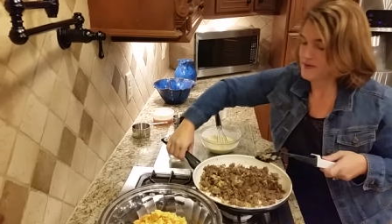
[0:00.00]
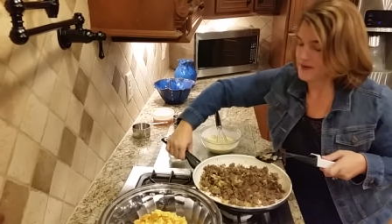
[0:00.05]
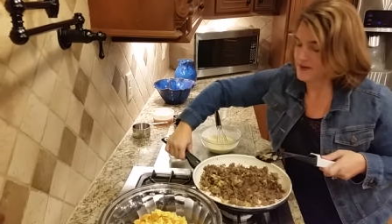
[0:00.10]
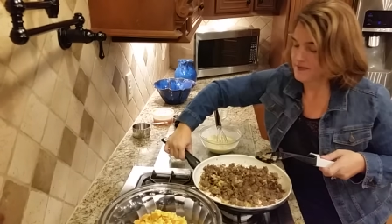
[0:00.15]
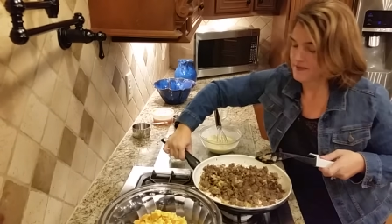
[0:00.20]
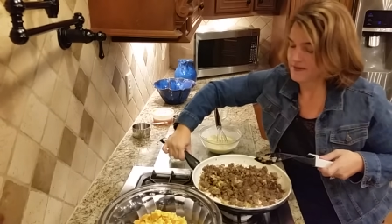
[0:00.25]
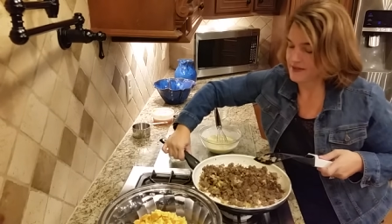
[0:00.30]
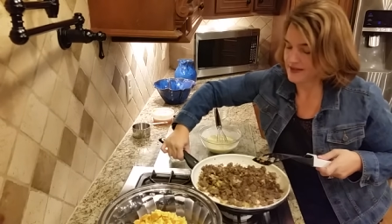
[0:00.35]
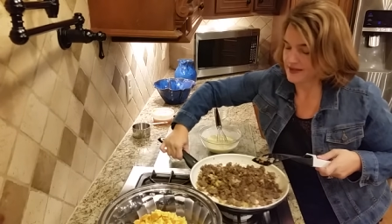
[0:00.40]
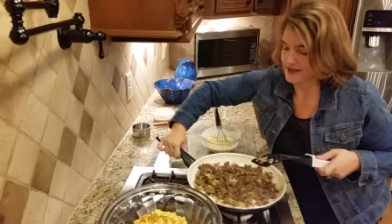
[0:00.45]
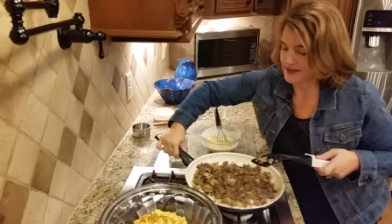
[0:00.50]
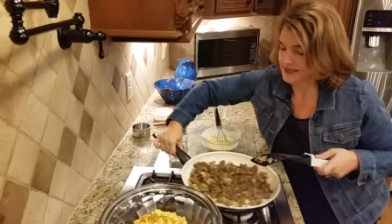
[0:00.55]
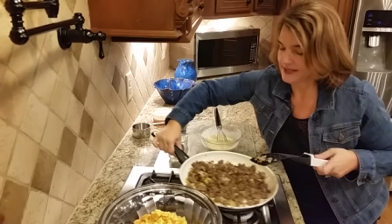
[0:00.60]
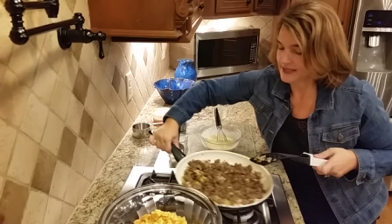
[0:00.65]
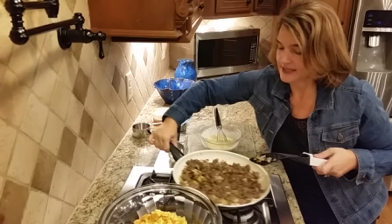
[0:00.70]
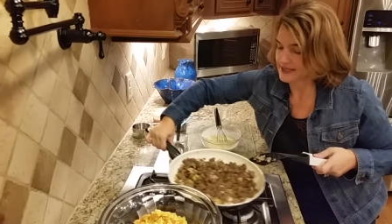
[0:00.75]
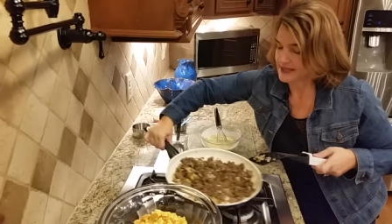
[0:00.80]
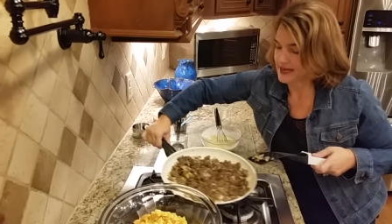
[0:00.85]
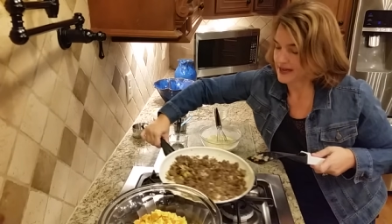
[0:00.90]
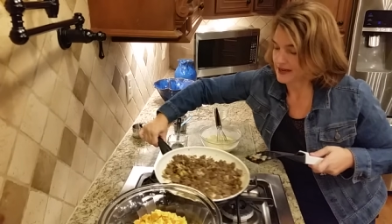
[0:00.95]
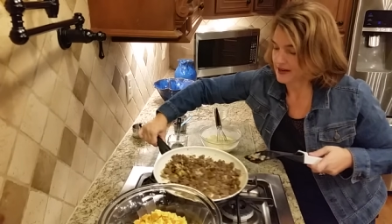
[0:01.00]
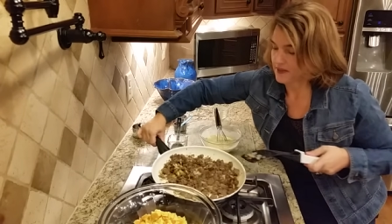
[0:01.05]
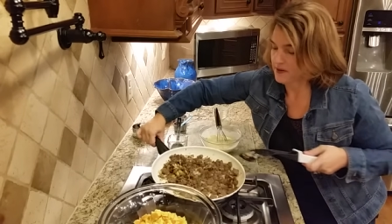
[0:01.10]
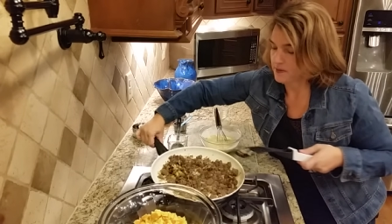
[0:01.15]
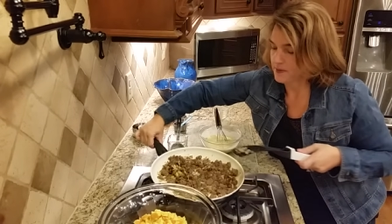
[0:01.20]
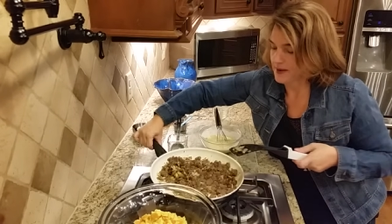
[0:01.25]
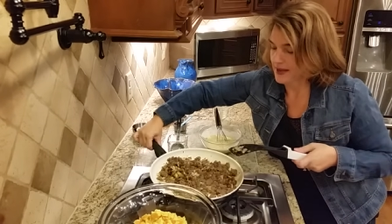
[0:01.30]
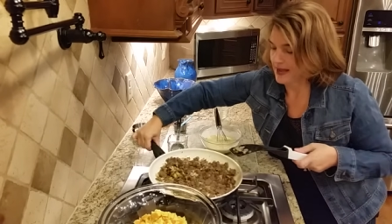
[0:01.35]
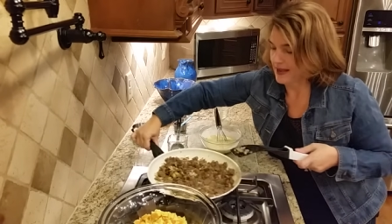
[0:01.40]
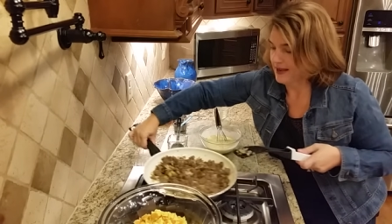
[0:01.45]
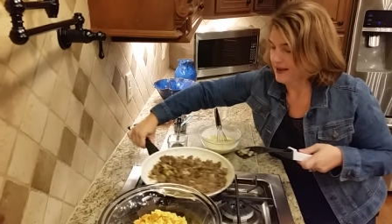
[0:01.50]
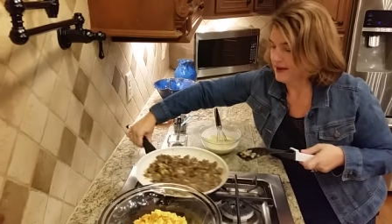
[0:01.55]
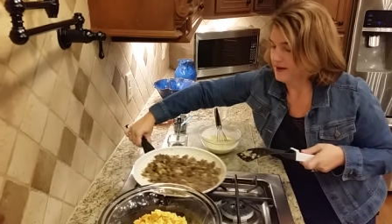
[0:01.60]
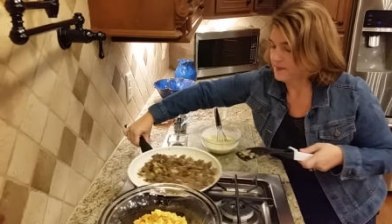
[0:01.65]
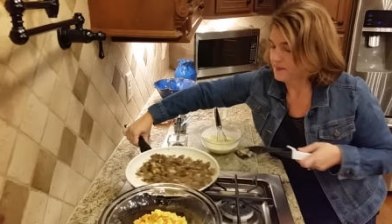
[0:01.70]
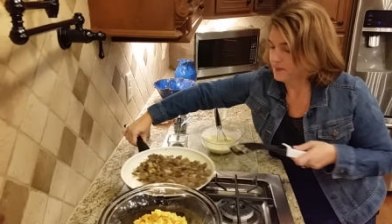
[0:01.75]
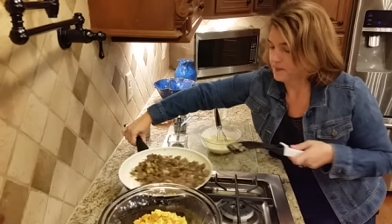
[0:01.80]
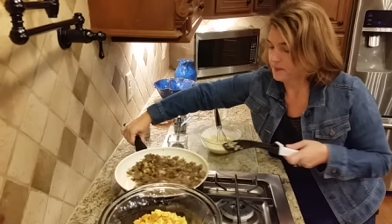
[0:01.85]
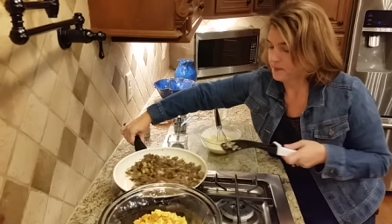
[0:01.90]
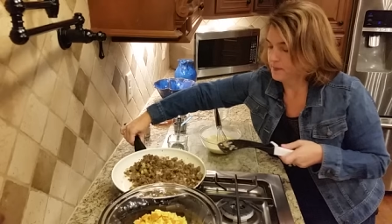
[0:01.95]
move this out of the
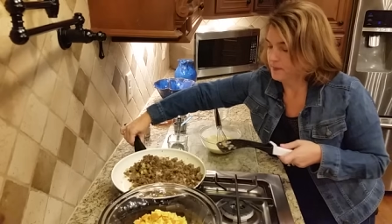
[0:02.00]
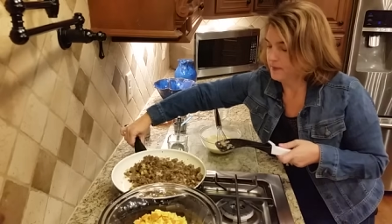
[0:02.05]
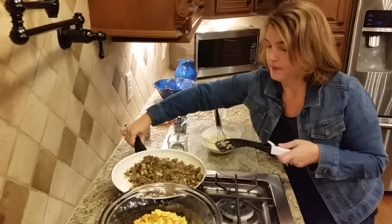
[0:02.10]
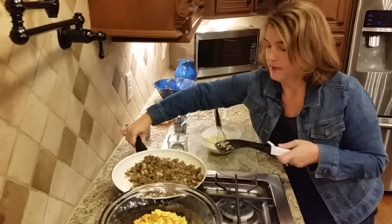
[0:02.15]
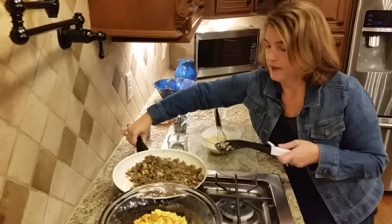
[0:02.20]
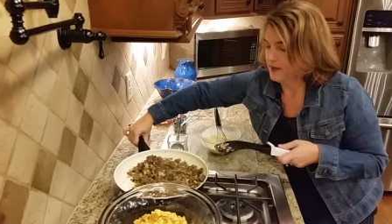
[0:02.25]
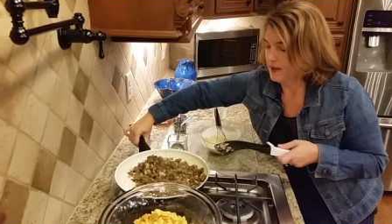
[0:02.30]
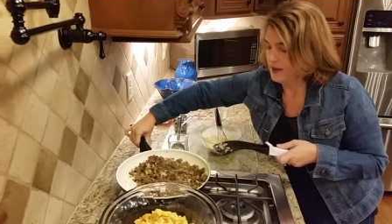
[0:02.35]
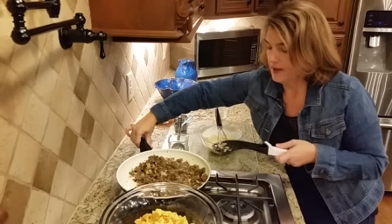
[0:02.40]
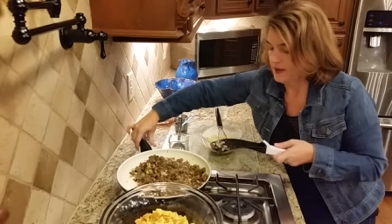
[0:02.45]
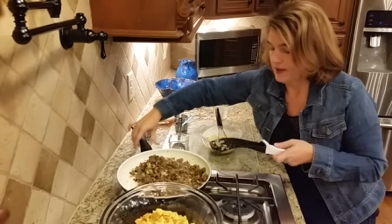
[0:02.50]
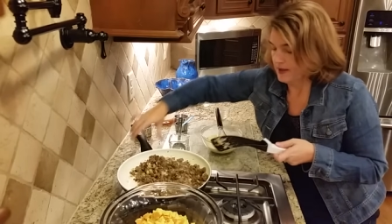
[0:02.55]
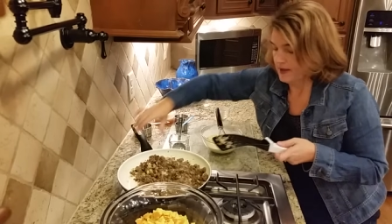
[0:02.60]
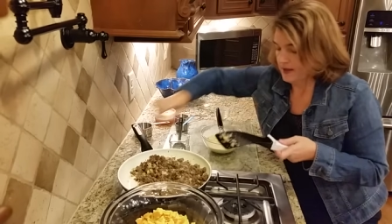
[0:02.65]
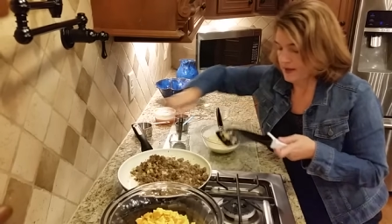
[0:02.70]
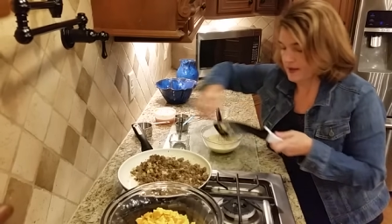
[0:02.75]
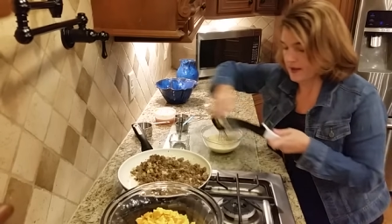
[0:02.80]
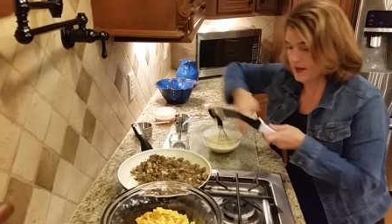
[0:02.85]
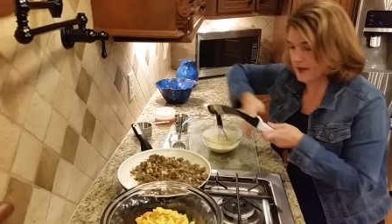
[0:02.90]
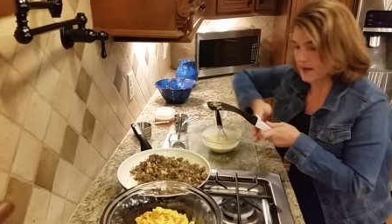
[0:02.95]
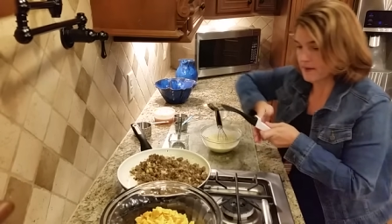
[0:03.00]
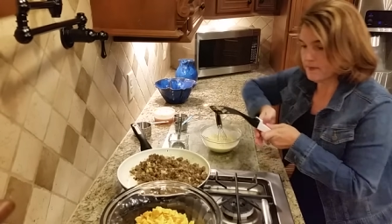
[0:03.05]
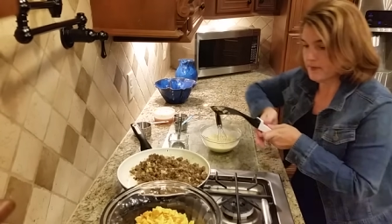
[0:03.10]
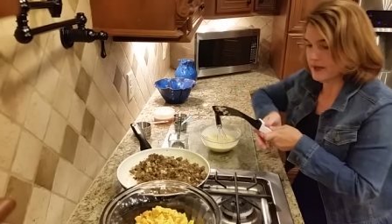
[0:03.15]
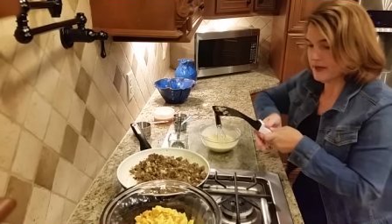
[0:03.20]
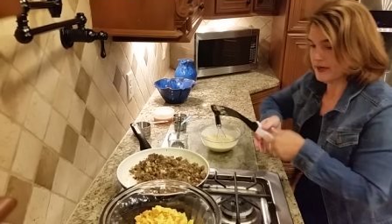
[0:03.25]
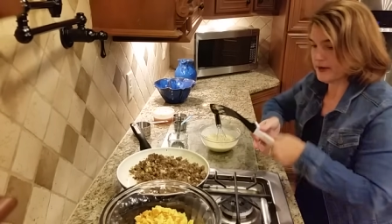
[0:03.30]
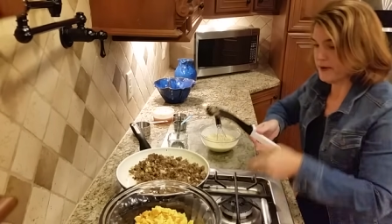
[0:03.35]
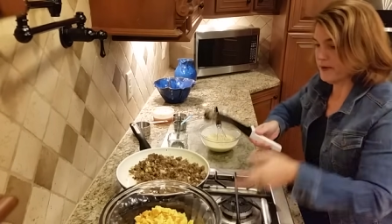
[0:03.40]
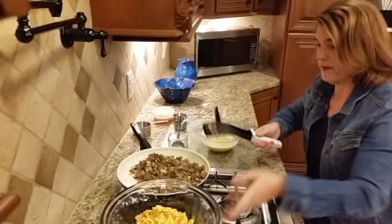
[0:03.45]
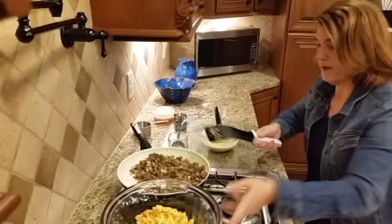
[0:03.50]
way. I'm gonna